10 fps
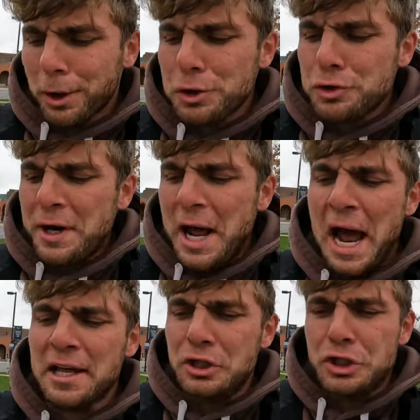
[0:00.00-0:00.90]
are you trying to
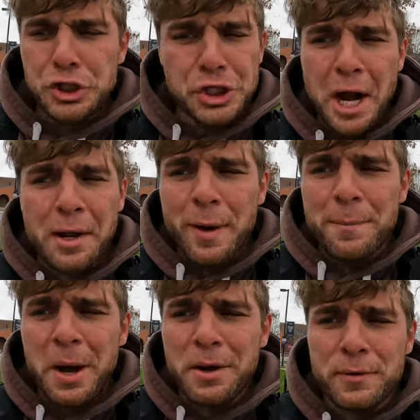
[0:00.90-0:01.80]
hide the shiny
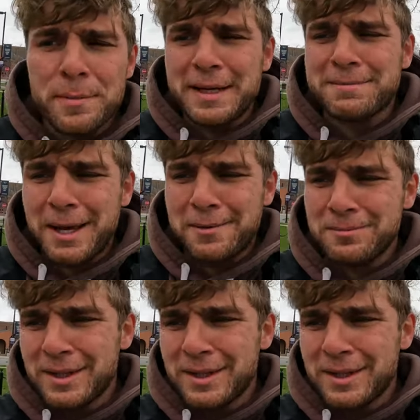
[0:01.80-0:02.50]
Wimpod from me? No,